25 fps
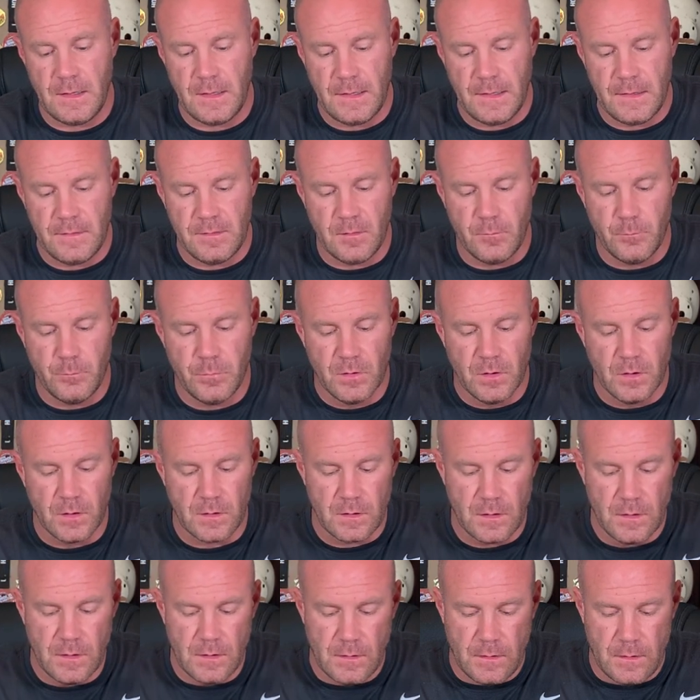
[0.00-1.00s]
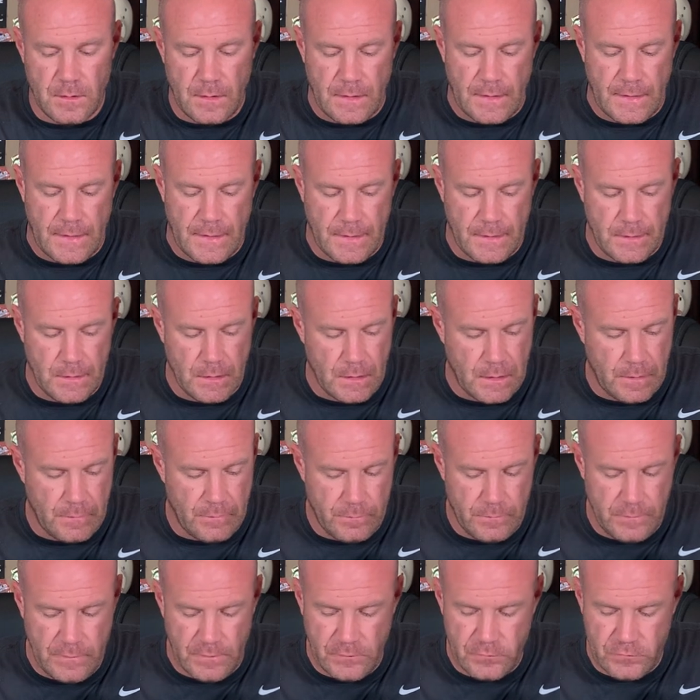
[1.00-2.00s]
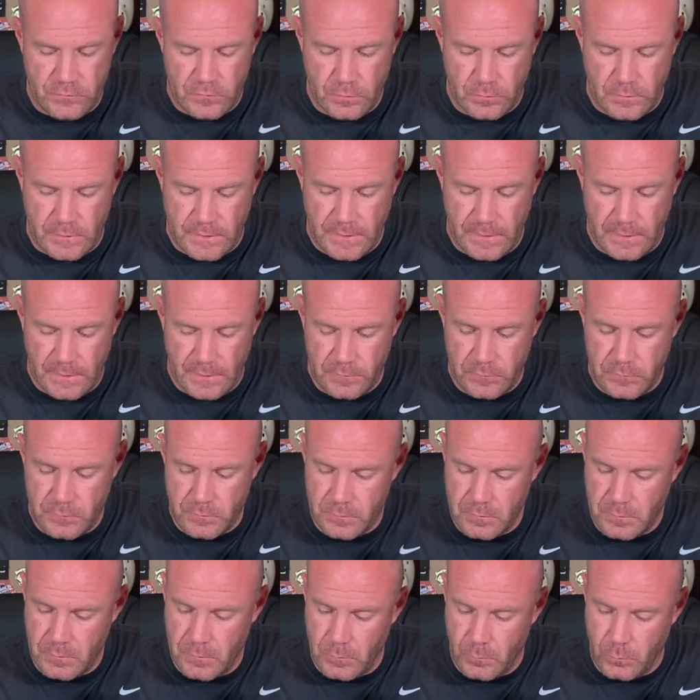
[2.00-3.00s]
in the book. And these 2 kids